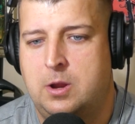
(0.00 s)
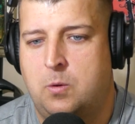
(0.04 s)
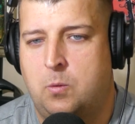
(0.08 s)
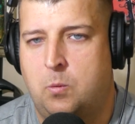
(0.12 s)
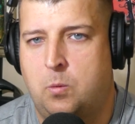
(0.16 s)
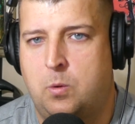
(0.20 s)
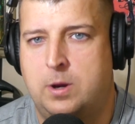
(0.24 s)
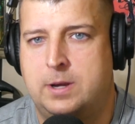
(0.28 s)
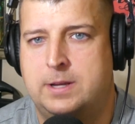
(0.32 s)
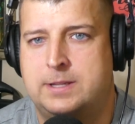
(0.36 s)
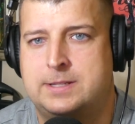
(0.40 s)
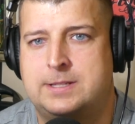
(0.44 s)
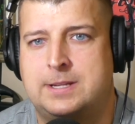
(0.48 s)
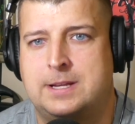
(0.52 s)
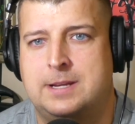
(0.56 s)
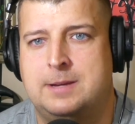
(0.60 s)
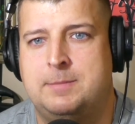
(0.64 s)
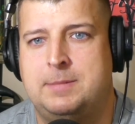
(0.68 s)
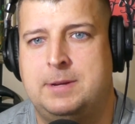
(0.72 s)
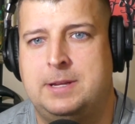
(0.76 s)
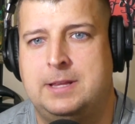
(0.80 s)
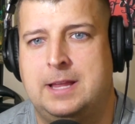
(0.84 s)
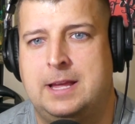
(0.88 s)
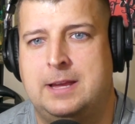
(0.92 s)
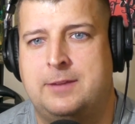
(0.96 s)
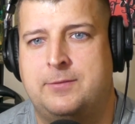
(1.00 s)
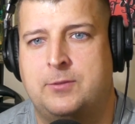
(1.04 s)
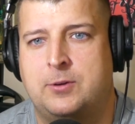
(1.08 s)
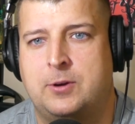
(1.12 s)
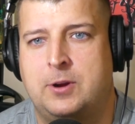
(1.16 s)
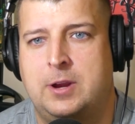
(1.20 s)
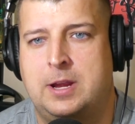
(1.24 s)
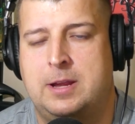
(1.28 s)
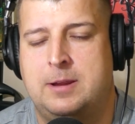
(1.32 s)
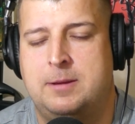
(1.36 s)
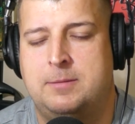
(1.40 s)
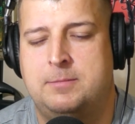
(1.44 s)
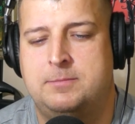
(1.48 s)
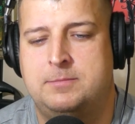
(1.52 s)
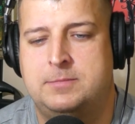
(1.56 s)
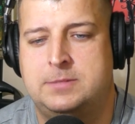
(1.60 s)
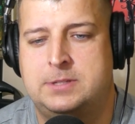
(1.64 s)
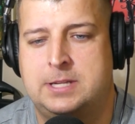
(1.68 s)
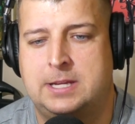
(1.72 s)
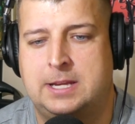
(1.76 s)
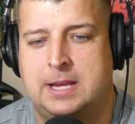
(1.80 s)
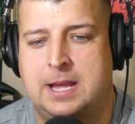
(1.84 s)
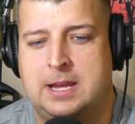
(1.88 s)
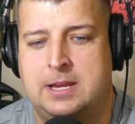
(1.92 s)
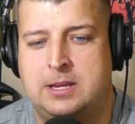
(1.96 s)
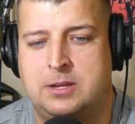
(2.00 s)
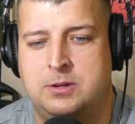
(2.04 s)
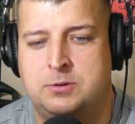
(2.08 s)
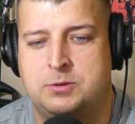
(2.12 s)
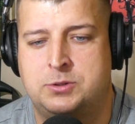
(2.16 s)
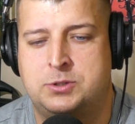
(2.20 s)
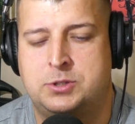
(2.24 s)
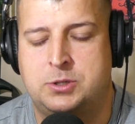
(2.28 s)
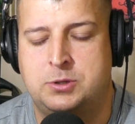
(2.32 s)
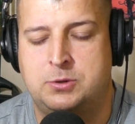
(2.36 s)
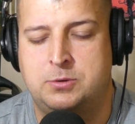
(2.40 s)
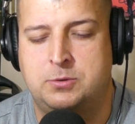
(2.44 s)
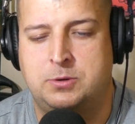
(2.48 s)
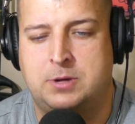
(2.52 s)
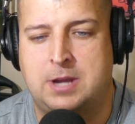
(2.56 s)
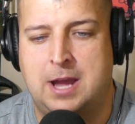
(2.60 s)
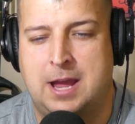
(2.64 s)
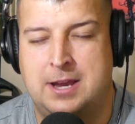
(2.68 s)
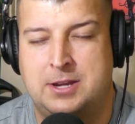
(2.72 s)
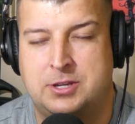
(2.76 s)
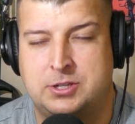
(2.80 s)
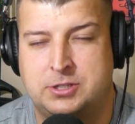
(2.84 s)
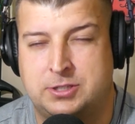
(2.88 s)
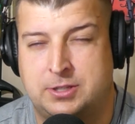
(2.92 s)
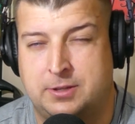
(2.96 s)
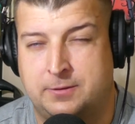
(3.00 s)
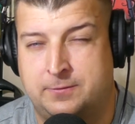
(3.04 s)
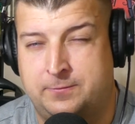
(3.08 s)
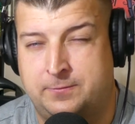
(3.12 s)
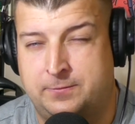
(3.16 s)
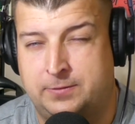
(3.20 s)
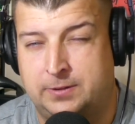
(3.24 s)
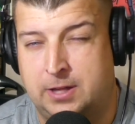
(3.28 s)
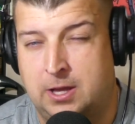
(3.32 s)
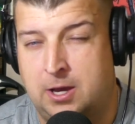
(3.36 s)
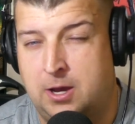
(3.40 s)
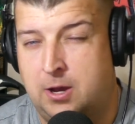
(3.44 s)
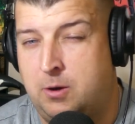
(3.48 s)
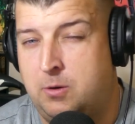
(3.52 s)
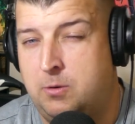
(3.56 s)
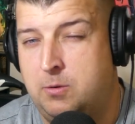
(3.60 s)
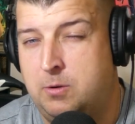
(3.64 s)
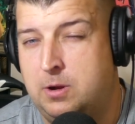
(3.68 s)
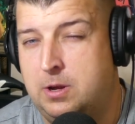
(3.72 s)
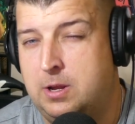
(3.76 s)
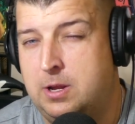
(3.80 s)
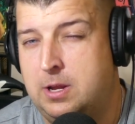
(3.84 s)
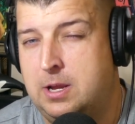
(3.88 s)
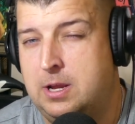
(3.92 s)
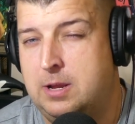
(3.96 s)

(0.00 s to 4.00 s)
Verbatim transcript: what it's going to be like for him to get used to kind of just the flow